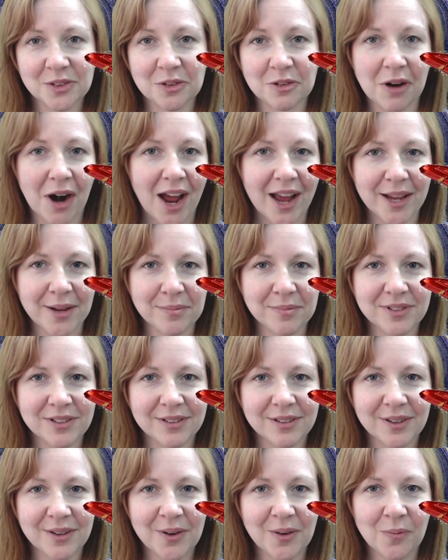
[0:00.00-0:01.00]
scribed
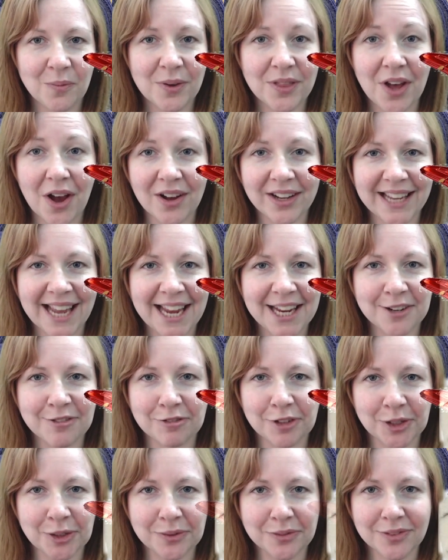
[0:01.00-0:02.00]
with arcane
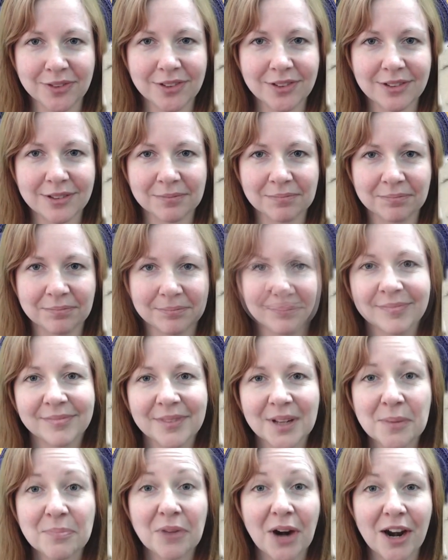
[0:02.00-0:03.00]
runes,
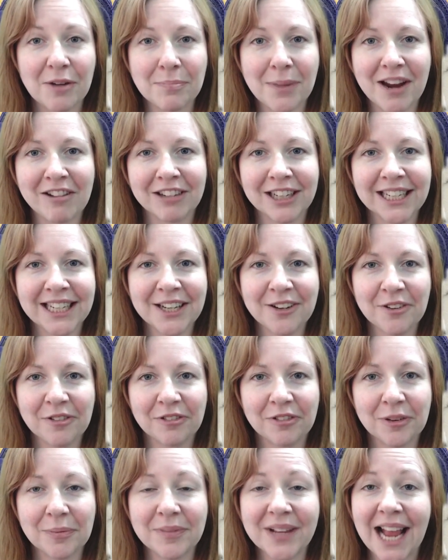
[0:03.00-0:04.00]
primarily
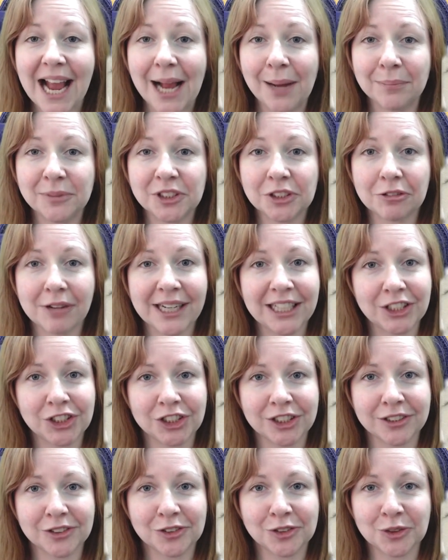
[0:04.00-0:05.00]
from the
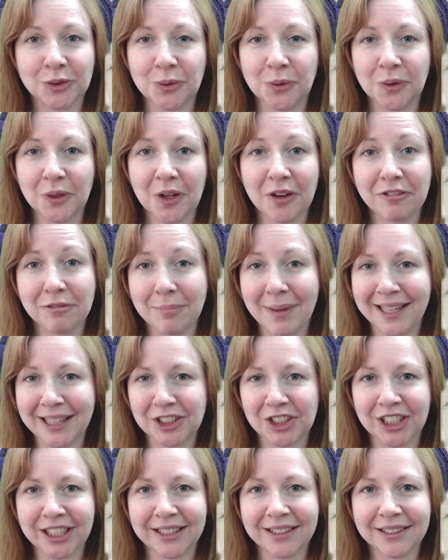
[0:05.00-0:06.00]
Abjuration school of
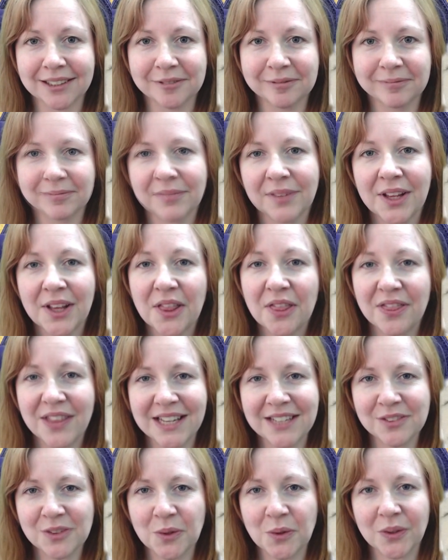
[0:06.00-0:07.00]
magic.
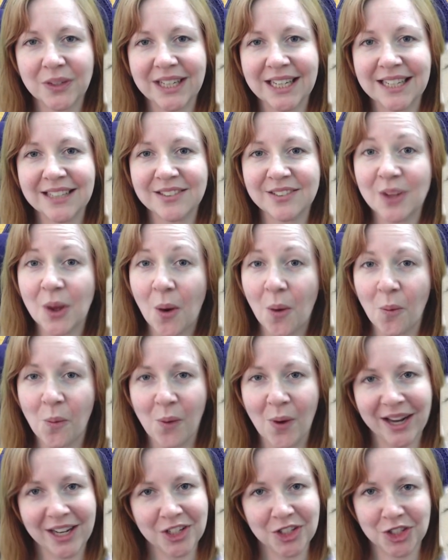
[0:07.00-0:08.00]
These gauntlets,
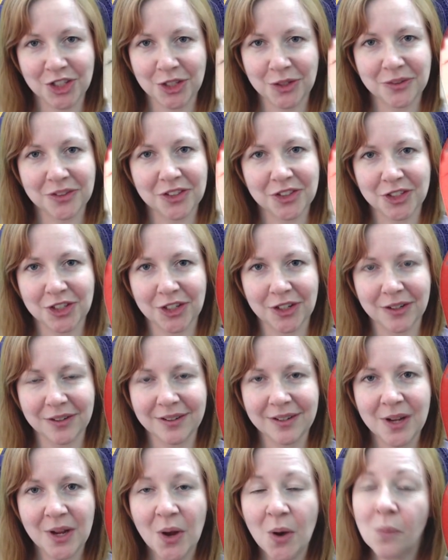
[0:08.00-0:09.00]
when attuned to,
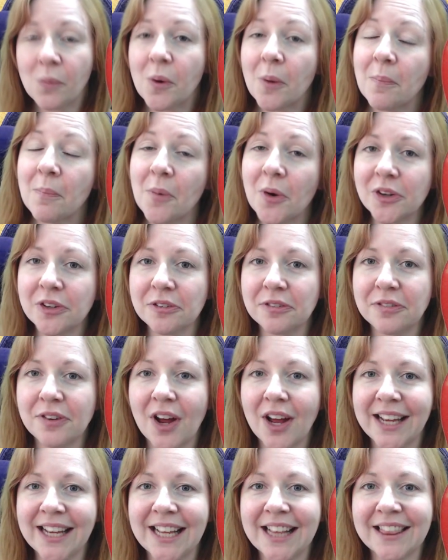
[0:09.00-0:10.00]
will
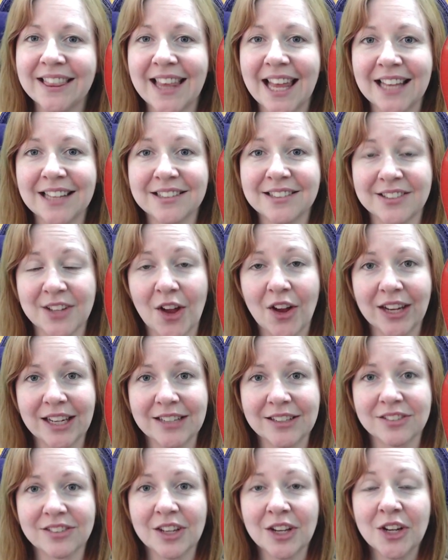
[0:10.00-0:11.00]
modify their
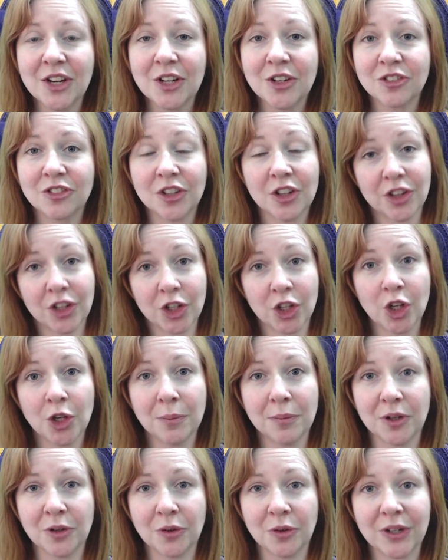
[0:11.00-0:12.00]
size to the
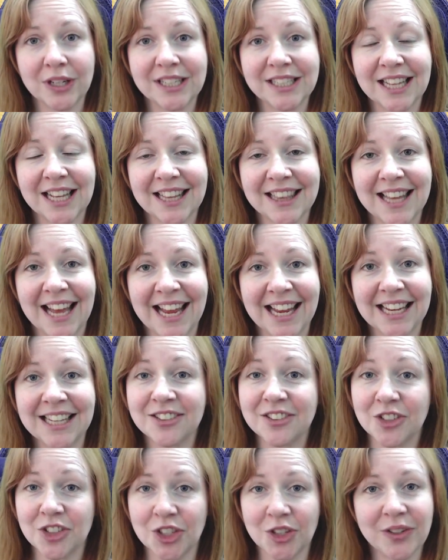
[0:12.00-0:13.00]
humanoid that
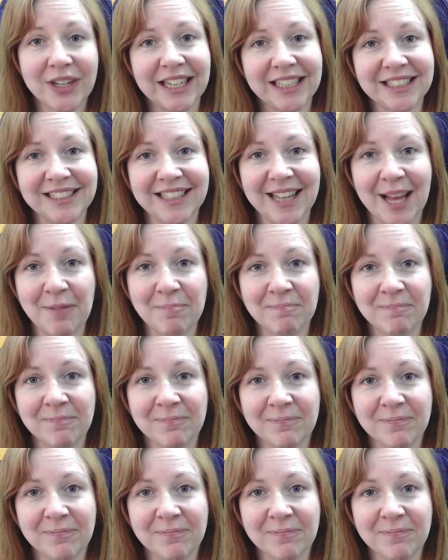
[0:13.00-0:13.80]
is attuning to them.